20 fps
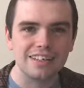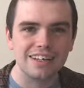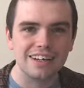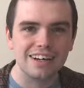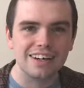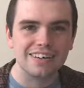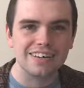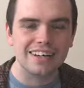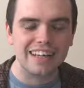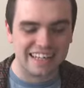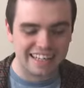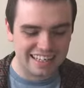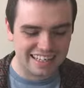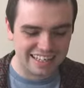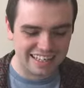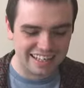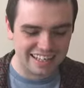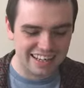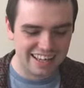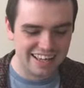Okay,
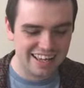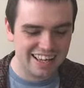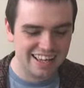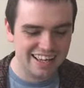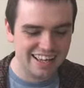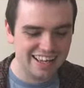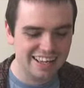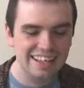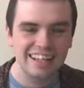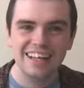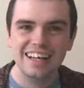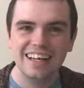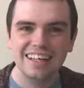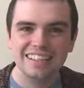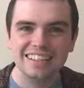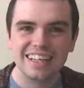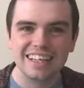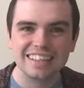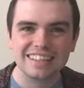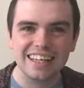
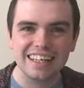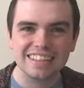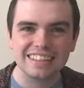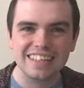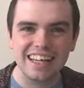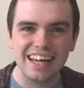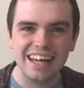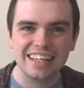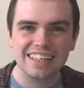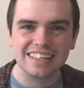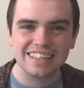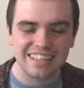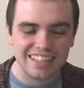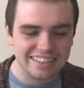so let's get started.